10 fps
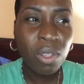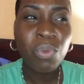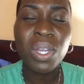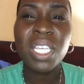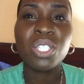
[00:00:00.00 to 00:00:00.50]

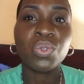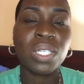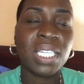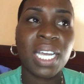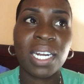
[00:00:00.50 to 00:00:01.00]
really a
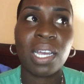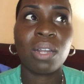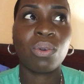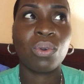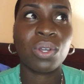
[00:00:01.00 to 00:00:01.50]

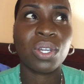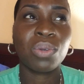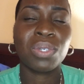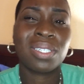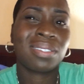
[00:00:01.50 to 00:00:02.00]
$29
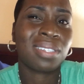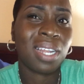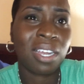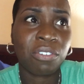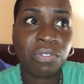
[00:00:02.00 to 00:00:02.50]
order, which is a
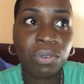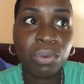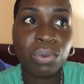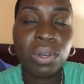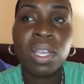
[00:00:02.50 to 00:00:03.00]
lot of
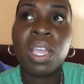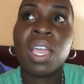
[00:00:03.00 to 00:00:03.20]
food